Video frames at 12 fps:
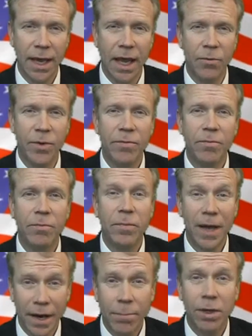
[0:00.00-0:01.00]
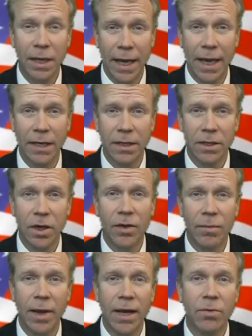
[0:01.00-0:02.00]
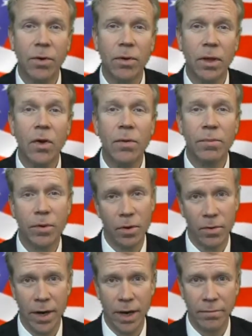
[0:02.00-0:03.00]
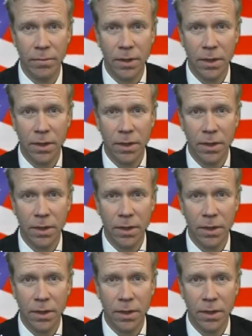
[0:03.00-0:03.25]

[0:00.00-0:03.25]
And we've got a plan called the Micro Loan Program,